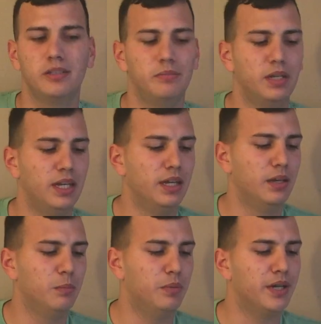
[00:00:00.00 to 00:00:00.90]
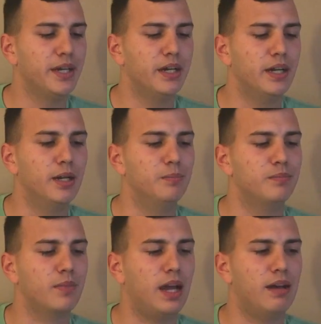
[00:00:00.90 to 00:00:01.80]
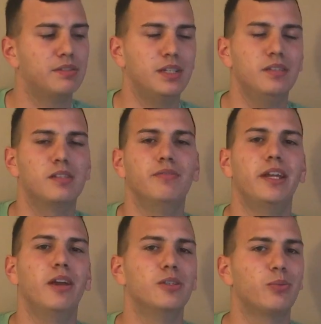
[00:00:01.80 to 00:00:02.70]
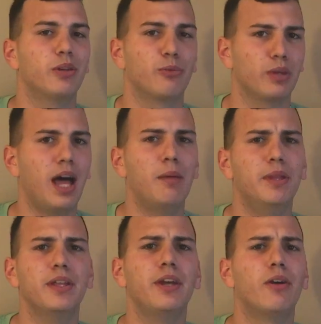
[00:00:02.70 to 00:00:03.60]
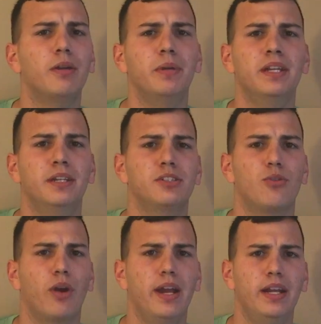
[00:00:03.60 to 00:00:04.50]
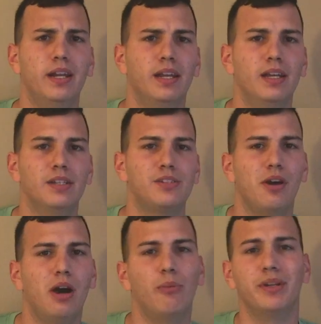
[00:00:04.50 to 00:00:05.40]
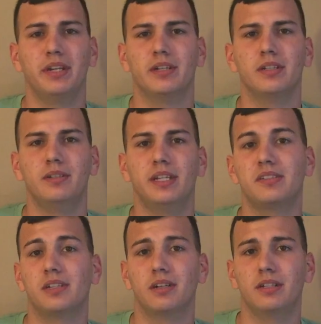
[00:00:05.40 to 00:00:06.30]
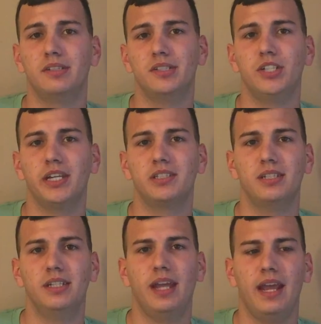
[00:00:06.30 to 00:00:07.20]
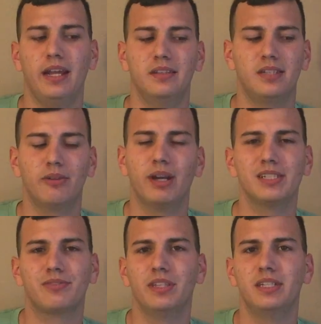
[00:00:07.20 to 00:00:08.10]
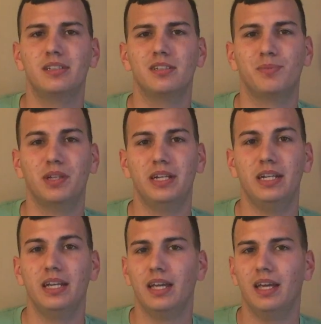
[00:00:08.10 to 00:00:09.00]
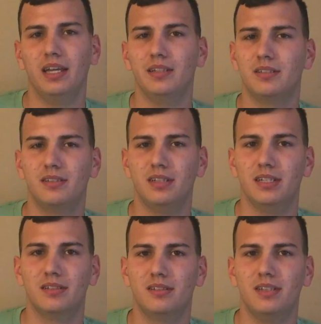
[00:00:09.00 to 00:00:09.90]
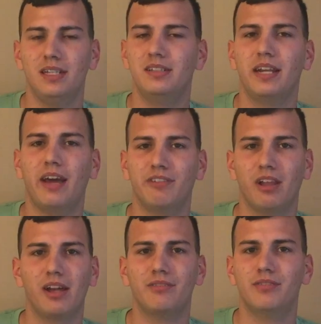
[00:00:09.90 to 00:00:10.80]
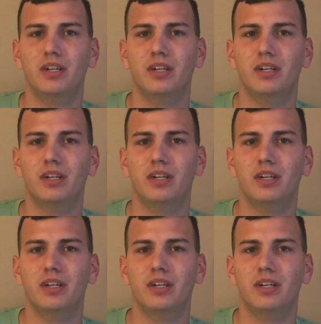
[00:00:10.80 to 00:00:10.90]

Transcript: them, but I've seen some videos where the reliability on them isn't as great, so I wouldn't necessarily suggest it. And 10 rounds for this is plenty. It's easy to have a lot of